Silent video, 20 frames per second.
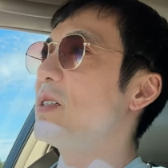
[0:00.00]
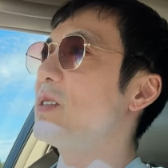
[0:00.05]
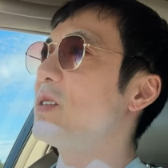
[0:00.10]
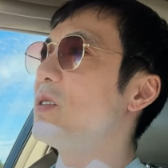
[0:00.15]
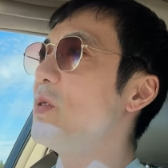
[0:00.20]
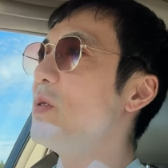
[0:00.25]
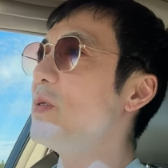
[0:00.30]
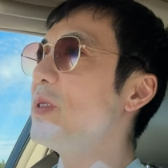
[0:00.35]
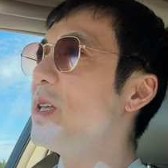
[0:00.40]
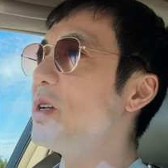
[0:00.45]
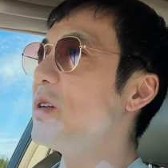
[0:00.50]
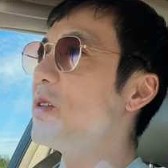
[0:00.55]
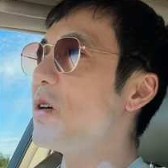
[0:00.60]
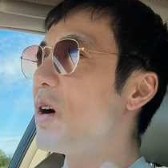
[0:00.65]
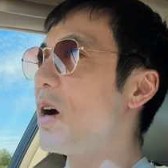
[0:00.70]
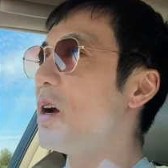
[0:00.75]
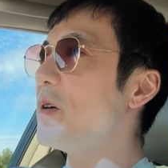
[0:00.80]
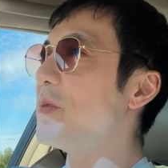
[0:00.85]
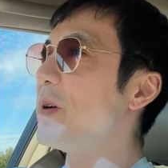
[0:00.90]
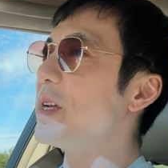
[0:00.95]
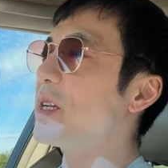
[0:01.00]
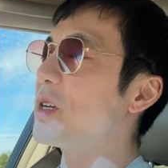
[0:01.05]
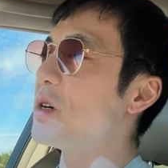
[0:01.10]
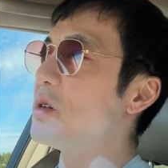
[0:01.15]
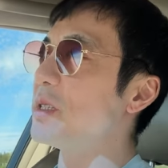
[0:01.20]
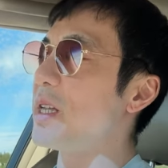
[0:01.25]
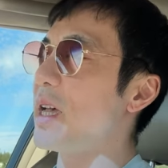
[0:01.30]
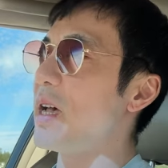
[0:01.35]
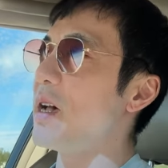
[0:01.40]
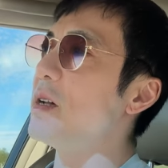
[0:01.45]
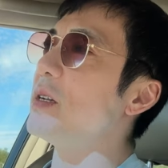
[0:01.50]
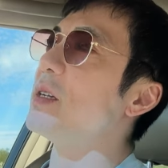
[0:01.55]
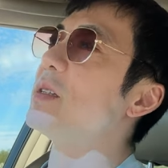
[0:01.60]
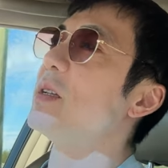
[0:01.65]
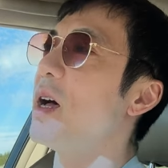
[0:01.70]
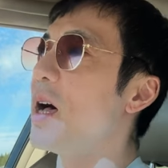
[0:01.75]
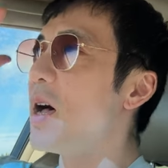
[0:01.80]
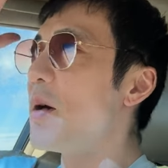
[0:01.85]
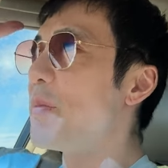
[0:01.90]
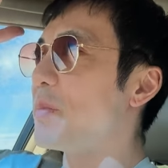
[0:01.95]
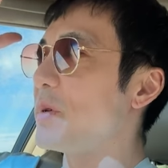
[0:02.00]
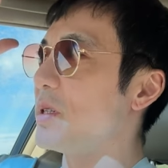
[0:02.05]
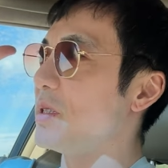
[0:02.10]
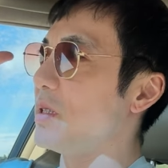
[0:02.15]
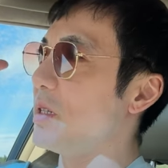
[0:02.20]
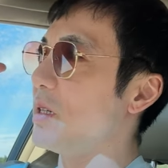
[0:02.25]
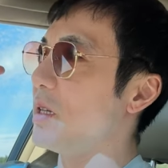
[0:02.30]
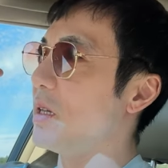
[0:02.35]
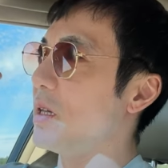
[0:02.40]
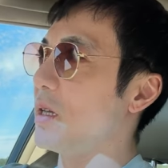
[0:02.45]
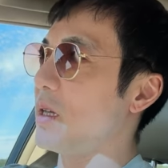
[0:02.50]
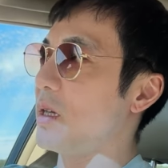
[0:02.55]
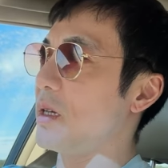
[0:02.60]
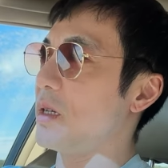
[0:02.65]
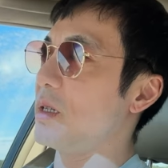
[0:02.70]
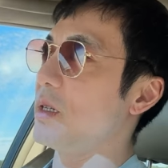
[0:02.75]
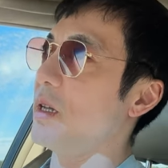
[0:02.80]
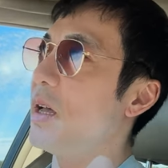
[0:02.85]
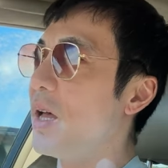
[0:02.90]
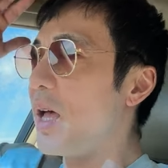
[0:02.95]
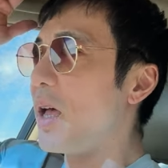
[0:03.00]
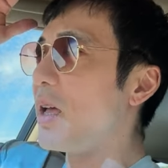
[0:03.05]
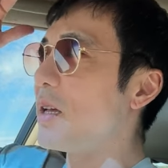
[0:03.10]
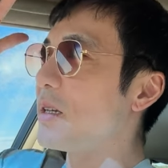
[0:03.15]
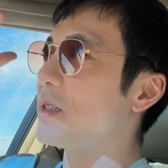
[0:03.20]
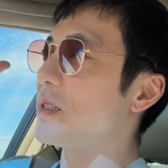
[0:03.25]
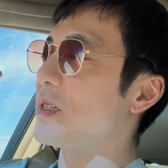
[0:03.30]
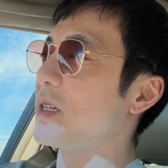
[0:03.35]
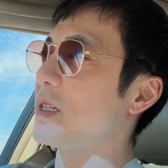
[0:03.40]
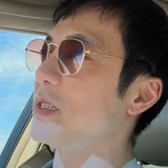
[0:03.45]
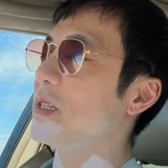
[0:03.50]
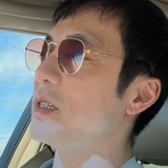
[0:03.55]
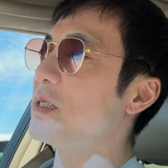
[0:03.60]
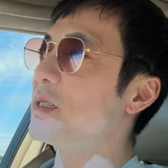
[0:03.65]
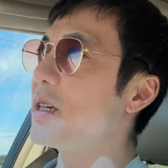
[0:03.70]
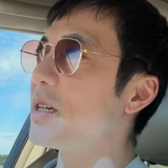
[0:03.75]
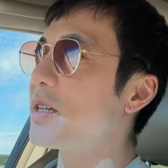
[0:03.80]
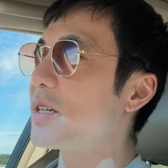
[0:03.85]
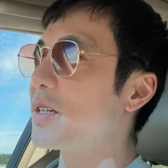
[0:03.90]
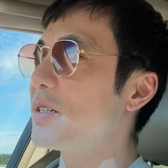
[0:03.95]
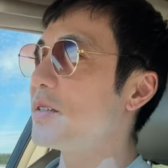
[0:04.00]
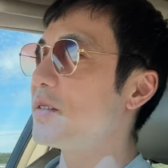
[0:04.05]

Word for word: Don't let your heart rate go down and up and down. like, it's like,